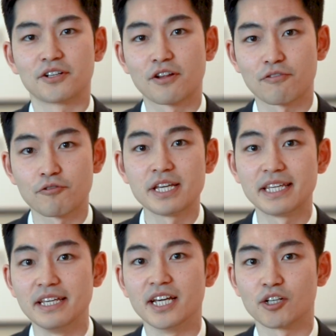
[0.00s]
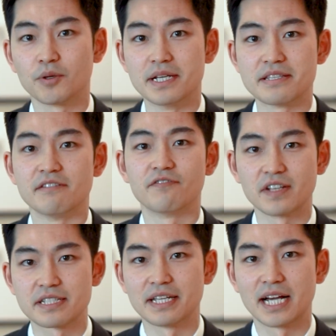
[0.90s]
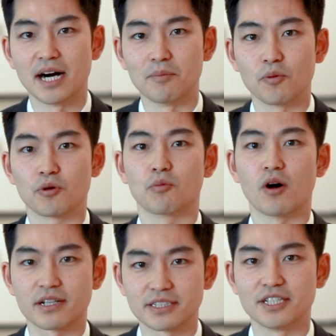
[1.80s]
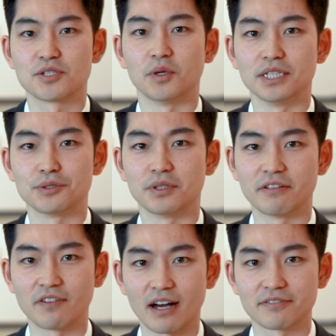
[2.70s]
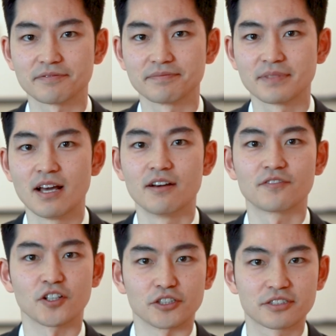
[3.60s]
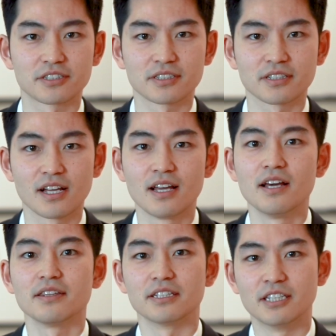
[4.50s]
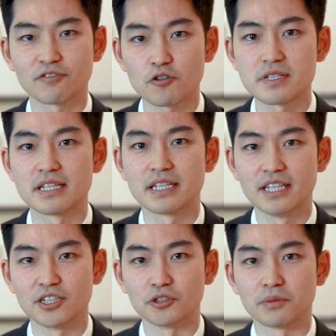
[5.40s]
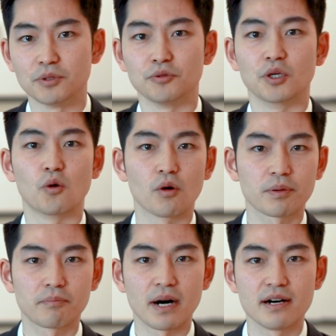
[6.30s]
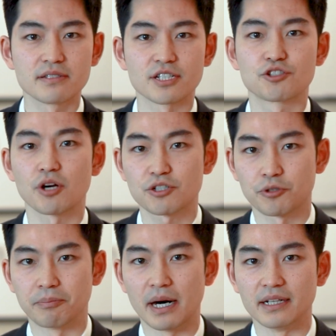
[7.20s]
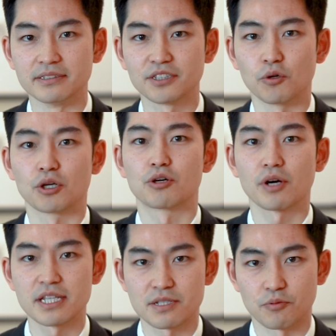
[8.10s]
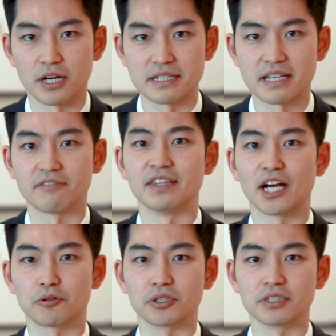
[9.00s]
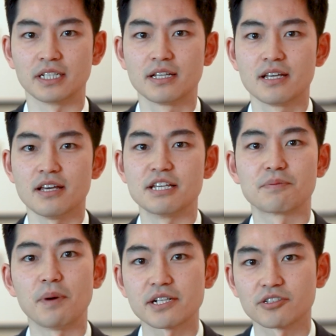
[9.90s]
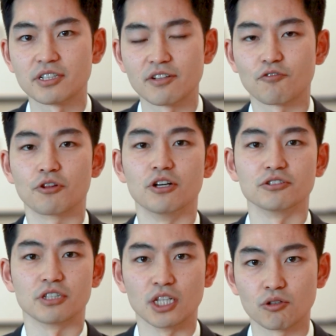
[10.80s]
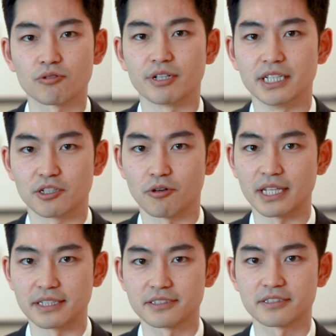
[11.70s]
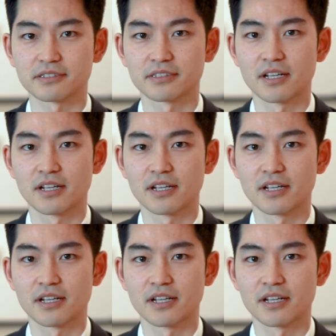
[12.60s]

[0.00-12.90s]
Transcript: There are 3 key areas in fixed income we're watching in 2025. First, the difference in yield between corporate bonds and treasury bonds or credit spreads have narrowed, especially for those lower-rated credits.